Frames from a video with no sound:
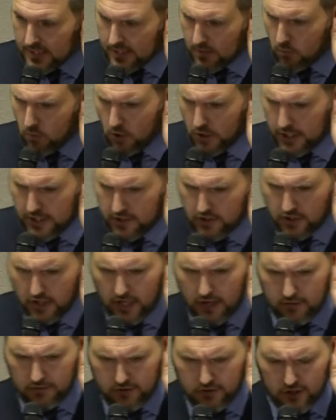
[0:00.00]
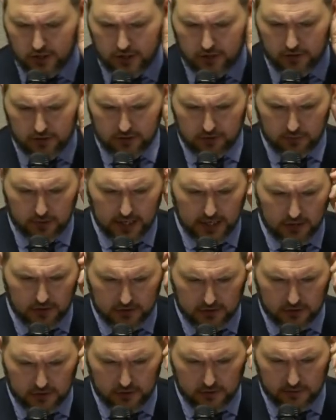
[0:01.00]
I say, well, he's an outsider. That's why
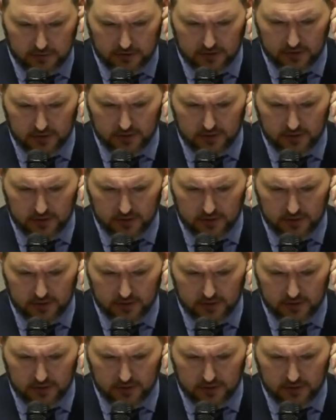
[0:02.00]
Alex Jones